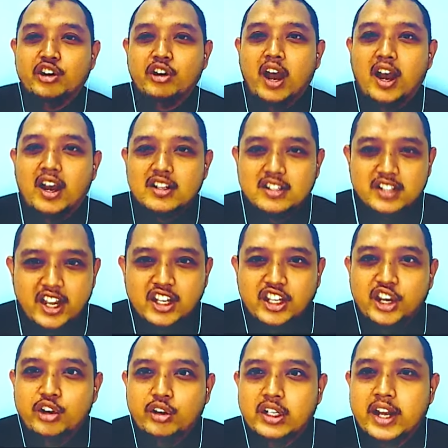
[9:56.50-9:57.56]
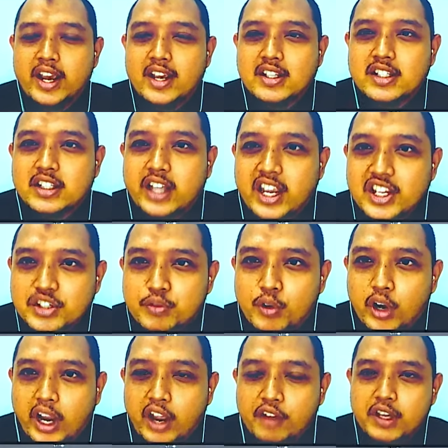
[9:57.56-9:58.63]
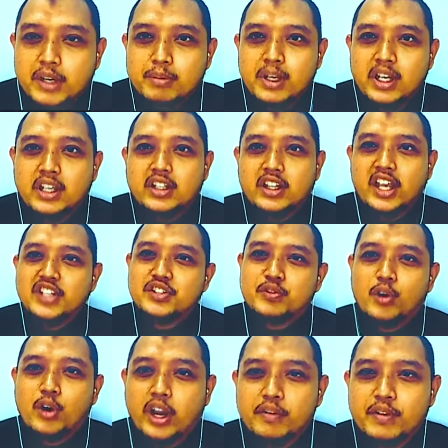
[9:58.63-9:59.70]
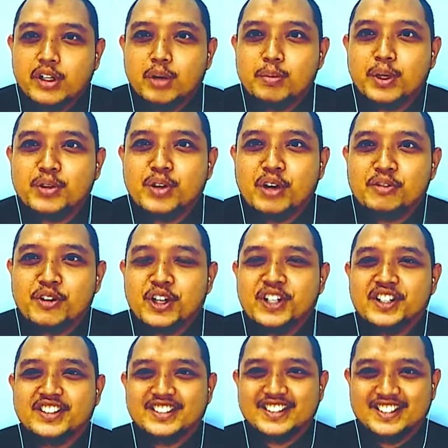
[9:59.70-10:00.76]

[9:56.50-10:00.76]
Thank you, House. Thank you. Thanks for having me. Thanks for having Dompet Dhuafa.